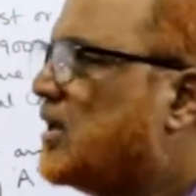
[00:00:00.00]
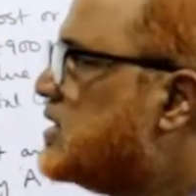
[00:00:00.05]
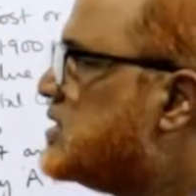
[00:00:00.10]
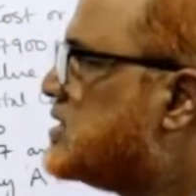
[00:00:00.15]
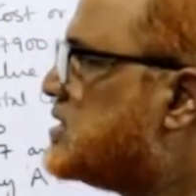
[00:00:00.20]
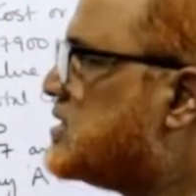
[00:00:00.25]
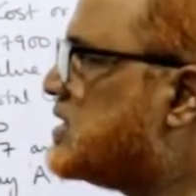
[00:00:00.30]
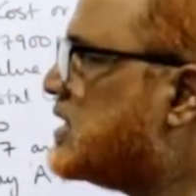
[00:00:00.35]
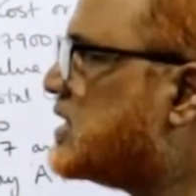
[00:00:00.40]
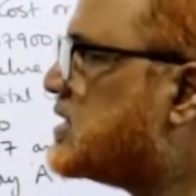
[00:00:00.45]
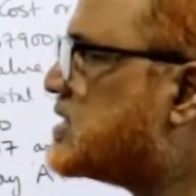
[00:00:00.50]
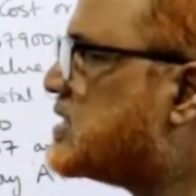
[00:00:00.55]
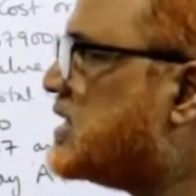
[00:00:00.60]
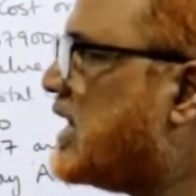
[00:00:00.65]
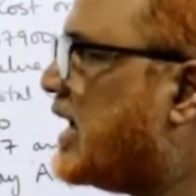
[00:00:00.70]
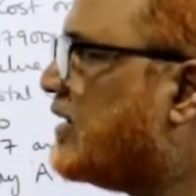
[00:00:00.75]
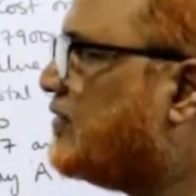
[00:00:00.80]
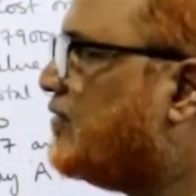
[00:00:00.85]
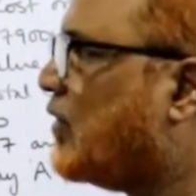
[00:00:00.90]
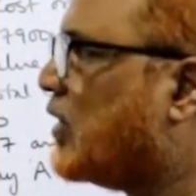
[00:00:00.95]
6
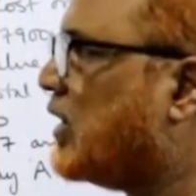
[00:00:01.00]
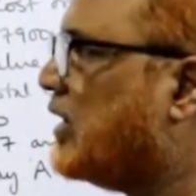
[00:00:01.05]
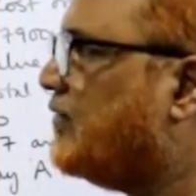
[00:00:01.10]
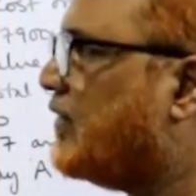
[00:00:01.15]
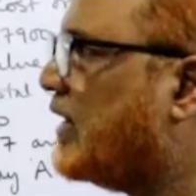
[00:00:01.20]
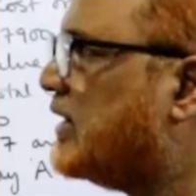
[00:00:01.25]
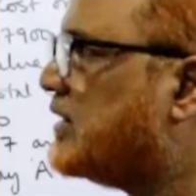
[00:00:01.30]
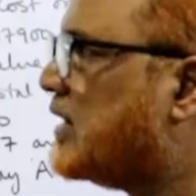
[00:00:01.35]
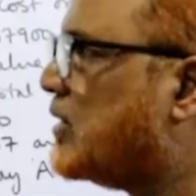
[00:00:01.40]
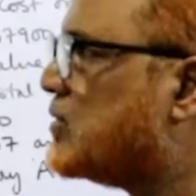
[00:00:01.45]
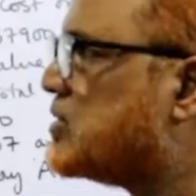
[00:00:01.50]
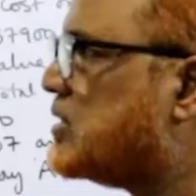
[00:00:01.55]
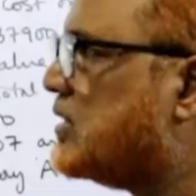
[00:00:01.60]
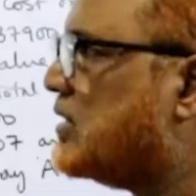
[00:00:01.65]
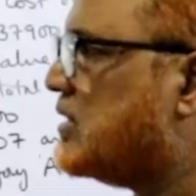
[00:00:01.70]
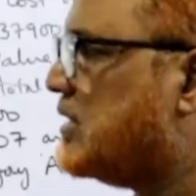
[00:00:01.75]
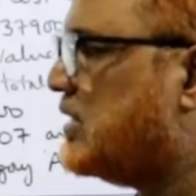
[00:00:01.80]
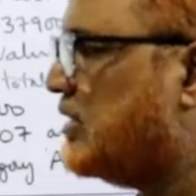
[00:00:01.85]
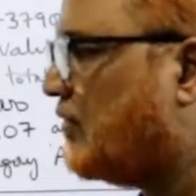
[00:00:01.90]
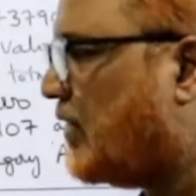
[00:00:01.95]
lakh
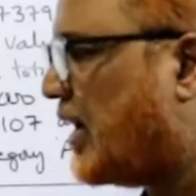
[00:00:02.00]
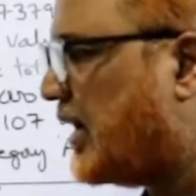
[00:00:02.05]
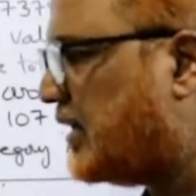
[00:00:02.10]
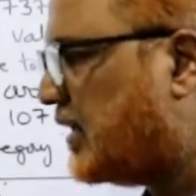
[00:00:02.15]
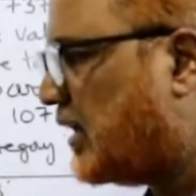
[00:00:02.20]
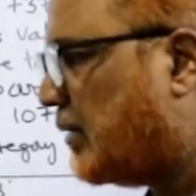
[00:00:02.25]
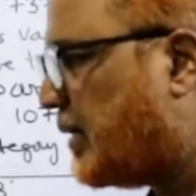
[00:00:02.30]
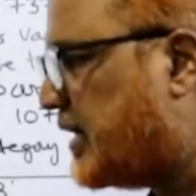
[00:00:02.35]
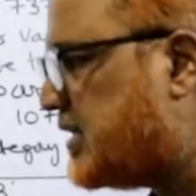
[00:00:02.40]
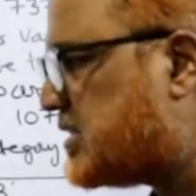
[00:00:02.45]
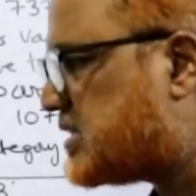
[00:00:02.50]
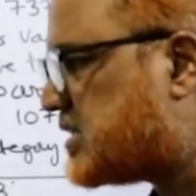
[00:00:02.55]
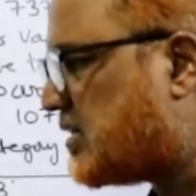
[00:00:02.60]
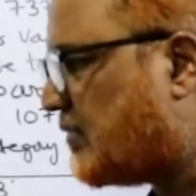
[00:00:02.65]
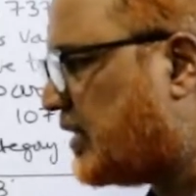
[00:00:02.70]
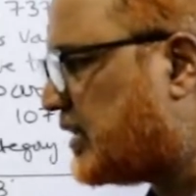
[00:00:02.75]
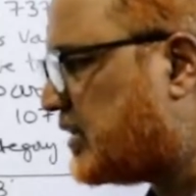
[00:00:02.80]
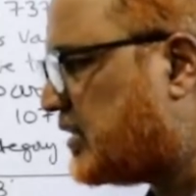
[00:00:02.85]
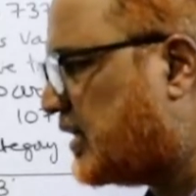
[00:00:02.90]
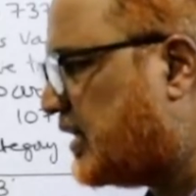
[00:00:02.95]
45,000 divided by
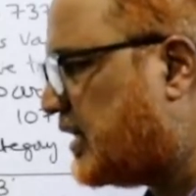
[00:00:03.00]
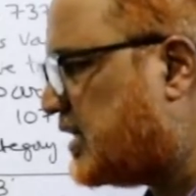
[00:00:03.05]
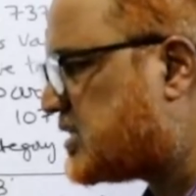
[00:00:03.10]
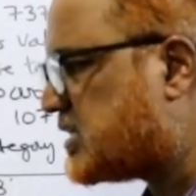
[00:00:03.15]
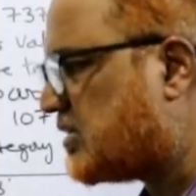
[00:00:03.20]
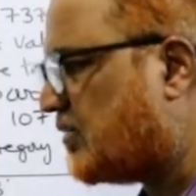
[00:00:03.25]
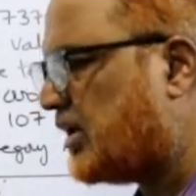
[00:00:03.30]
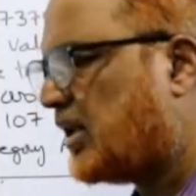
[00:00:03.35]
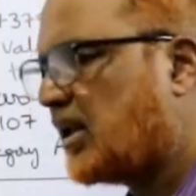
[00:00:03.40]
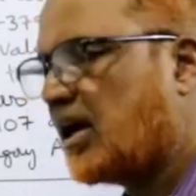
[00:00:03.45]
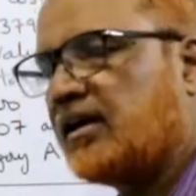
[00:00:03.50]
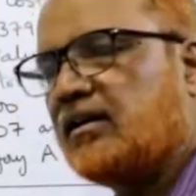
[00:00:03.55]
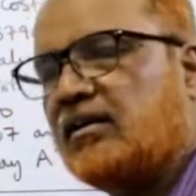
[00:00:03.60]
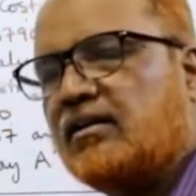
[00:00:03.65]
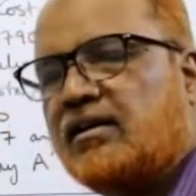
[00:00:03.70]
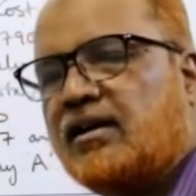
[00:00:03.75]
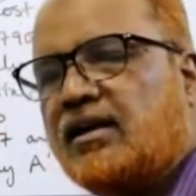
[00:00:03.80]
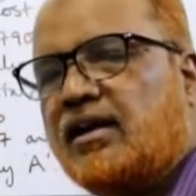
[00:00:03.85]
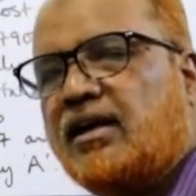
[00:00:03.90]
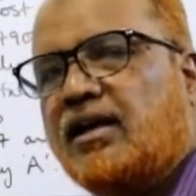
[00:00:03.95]
737
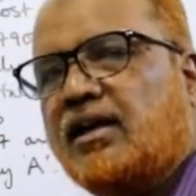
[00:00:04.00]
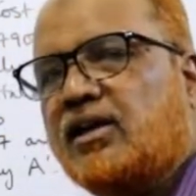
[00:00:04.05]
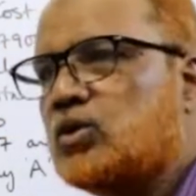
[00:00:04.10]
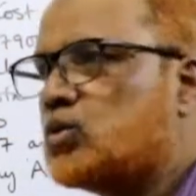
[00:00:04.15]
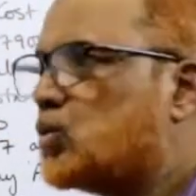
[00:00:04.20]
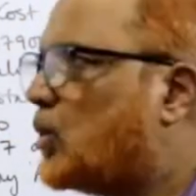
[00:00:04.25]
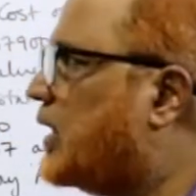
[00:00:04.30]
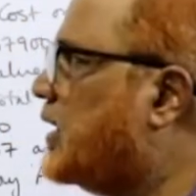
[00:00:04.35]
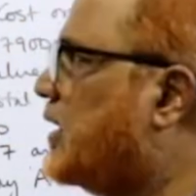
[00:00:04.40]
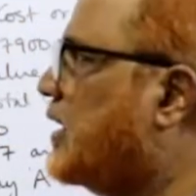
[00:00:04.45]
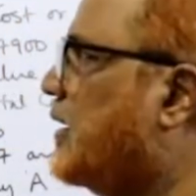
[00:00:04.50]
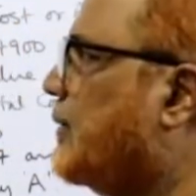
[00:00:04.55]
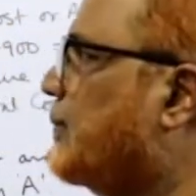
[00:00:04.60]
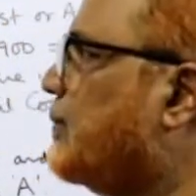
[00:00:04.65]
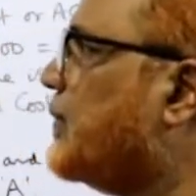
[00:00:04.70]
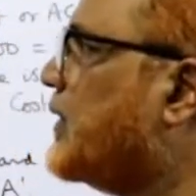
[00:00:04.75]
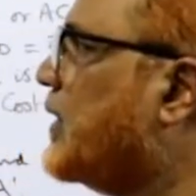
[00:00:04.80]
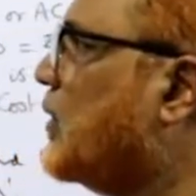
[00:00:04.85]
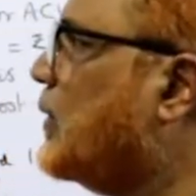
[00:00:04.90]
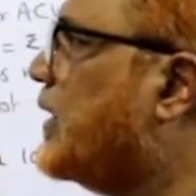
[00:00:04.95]
900 into 100,
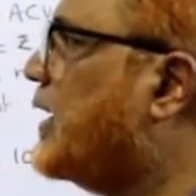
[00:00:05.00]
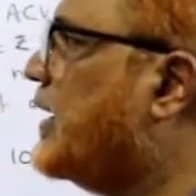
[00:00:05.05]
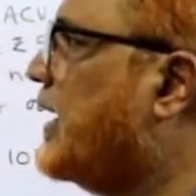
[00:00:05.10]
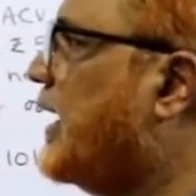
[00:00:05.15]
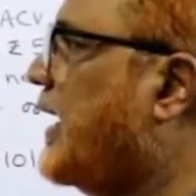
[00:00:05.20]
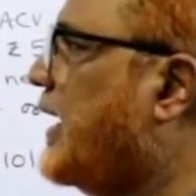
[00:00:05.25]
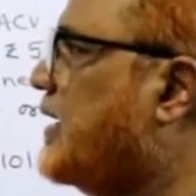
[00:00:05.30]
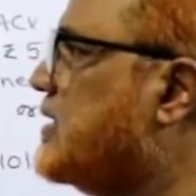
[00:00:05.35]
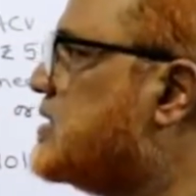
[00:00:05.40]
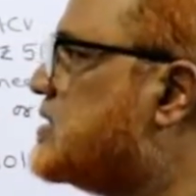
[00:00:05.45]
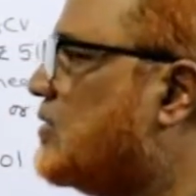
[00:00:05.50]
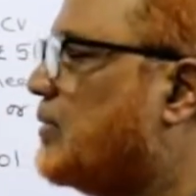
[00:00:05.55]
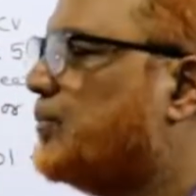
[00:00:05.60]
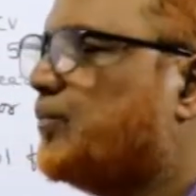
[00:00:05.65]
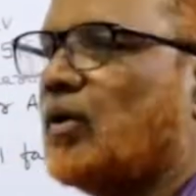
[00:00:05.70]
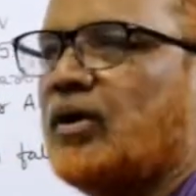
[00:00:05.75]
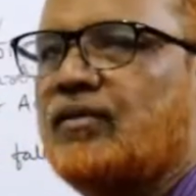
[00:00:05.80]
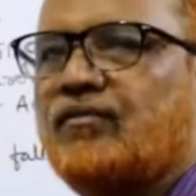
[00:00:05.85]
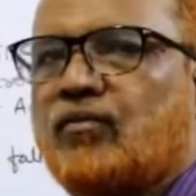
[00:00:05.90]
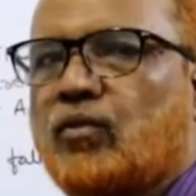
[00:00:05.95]
you'll get
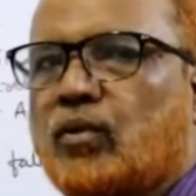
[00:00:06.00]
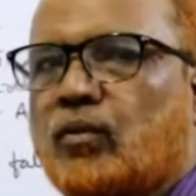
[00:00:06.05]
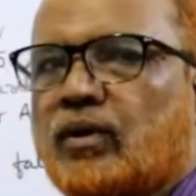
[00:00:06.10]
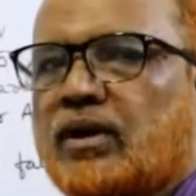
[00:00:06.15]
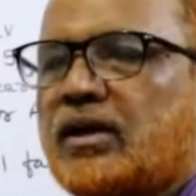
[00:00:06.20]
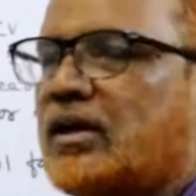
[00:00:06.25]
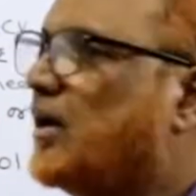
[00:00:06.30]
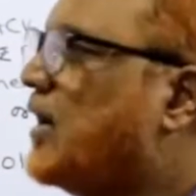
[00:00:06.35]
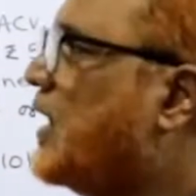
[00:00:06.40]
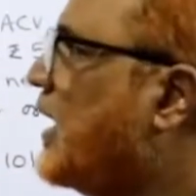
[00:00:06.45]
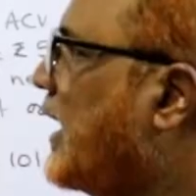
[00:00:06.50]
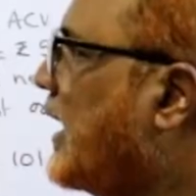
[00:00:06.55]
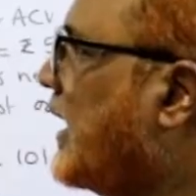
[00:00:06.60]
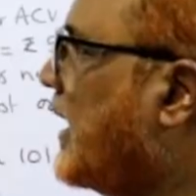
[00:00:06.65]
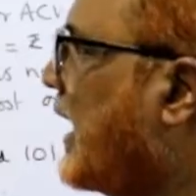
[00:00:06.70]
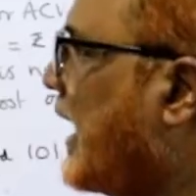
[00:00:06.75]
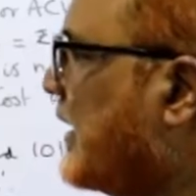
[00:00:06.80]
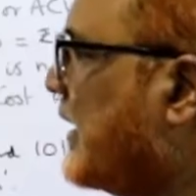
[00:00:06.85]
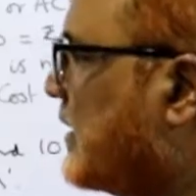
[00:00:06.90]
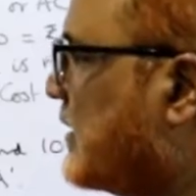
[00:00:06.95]
87.41.
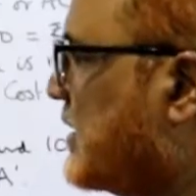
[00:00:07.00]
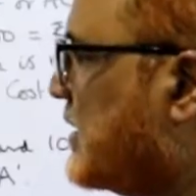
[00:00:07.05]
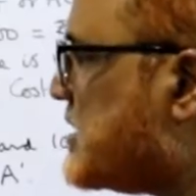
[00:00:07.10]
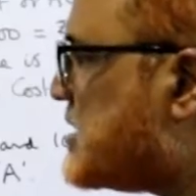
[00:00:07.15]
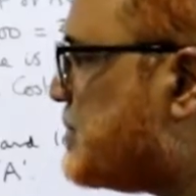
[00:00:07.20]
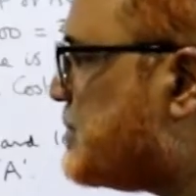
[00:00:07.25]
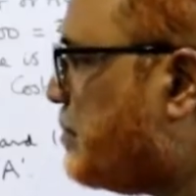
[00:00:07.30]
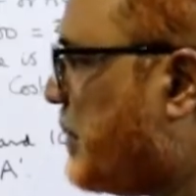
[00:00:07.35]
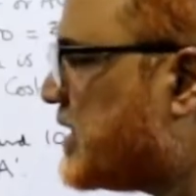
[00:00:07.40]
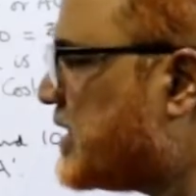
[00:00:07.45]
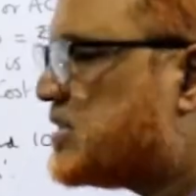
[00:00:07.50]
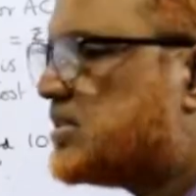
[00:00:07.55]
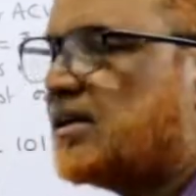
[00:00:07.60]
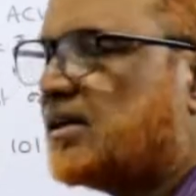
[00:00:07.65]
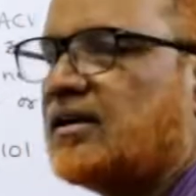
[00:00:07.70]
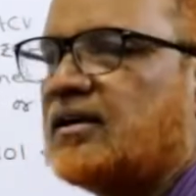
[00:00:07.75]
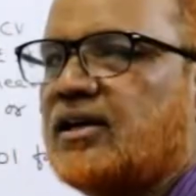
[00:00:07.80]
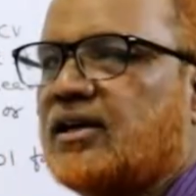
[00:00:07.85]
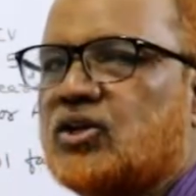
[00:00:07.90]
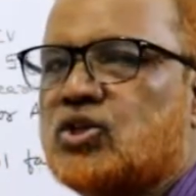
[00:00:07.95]
Like this
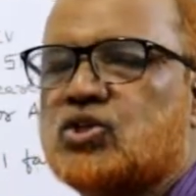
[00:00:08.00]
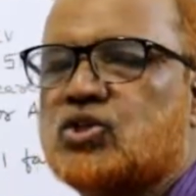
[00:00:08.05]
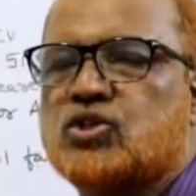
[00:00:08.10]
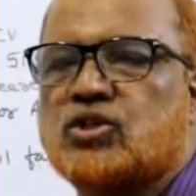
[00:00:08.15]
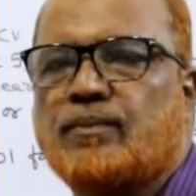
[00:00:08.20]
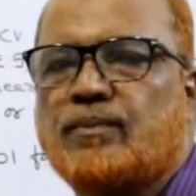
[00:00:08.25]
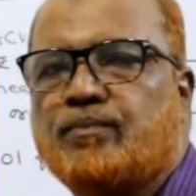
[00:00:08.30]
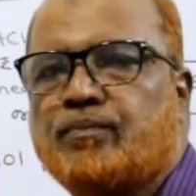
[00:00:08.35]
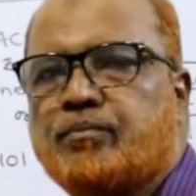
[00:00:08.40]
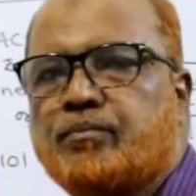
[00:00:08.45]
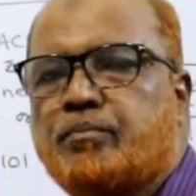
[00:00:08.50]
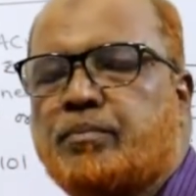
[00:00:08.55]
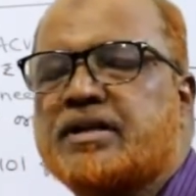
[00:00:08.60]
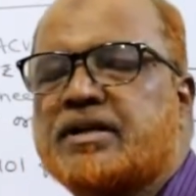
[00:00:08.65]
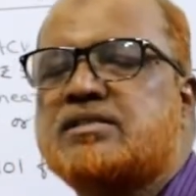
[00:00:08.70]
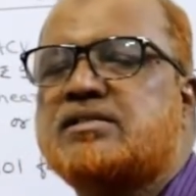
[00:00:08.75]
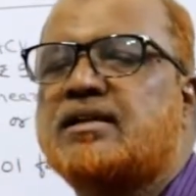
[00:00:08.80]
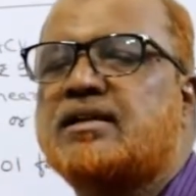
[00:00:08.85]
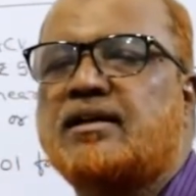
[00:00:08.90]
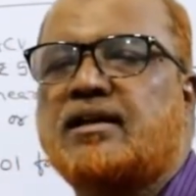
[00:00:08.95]
percentage,
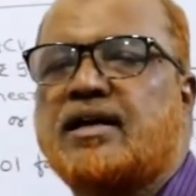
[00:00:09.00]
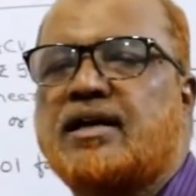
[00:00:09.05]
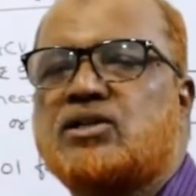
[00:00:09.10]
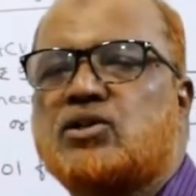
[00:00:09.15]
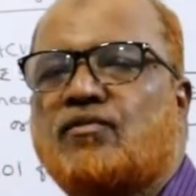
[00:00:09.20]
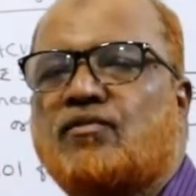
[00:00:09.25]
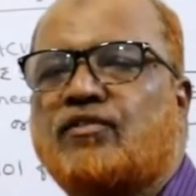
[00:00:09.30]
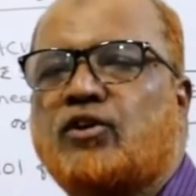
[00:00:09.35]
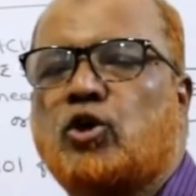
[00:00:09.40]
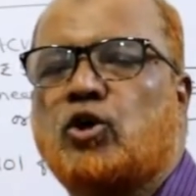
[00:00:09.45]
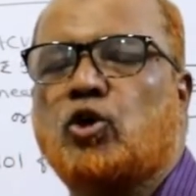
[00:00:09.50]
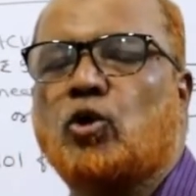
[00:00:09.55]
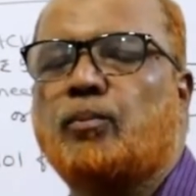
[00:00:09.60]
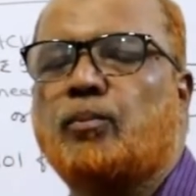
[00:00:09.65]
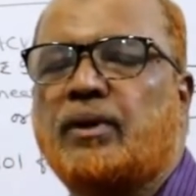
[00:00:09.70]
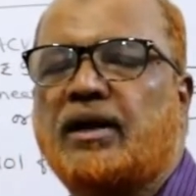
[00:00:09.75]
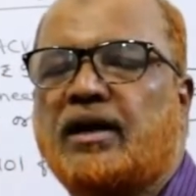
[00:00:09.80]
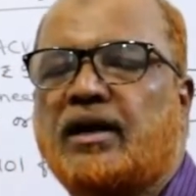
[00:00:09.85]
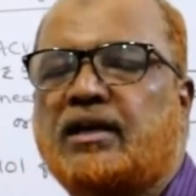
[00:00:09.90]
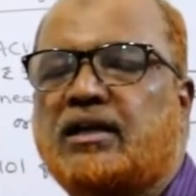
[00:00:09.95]
percentage of
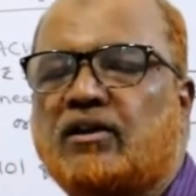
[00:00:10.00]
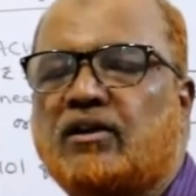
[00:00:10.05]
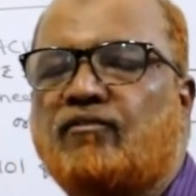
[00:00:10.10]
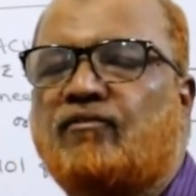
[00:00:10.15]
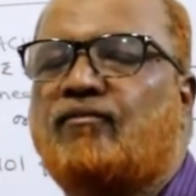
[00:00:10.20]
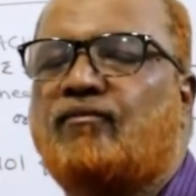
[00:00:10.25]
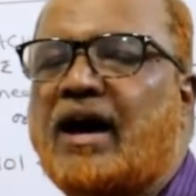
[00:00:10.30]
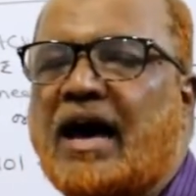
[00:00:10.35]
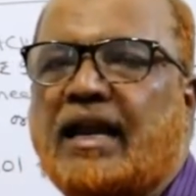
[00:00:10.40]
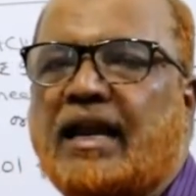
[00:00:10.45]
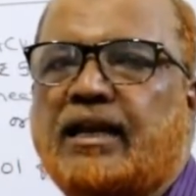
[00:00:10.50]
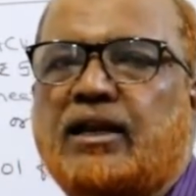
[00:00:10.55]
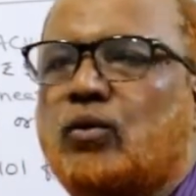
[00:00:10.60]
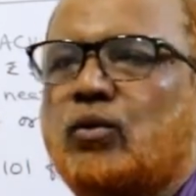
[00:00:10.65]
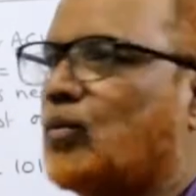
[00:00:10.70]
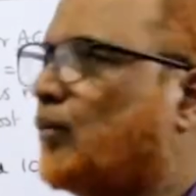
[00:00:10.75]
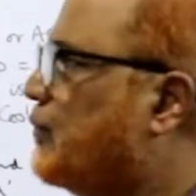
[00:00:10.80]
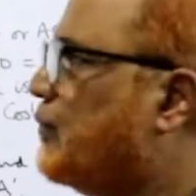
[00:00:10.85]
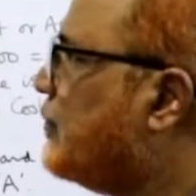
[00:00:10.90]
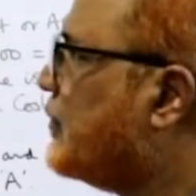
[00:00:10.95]
cumulative
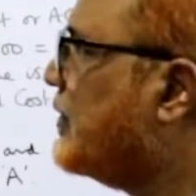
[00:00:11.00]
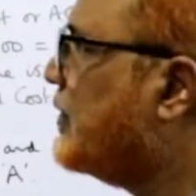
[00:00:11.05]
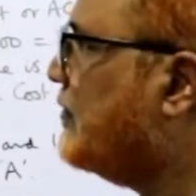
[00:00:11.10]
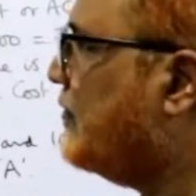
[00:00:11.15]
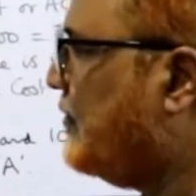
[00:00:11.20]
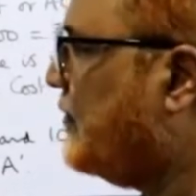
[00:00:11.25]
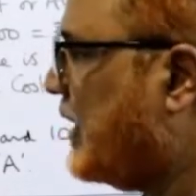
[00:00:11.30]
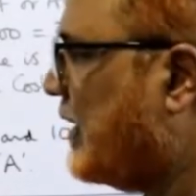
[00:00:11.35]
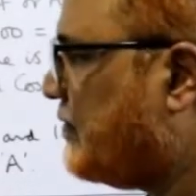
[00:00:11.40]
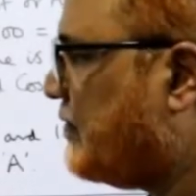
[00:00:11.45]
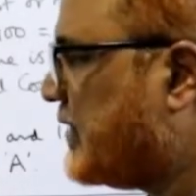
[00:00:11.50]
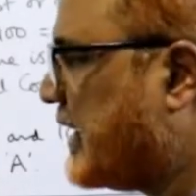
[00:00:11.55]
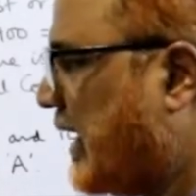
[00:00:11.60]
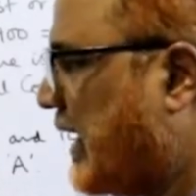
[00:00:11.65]
value we have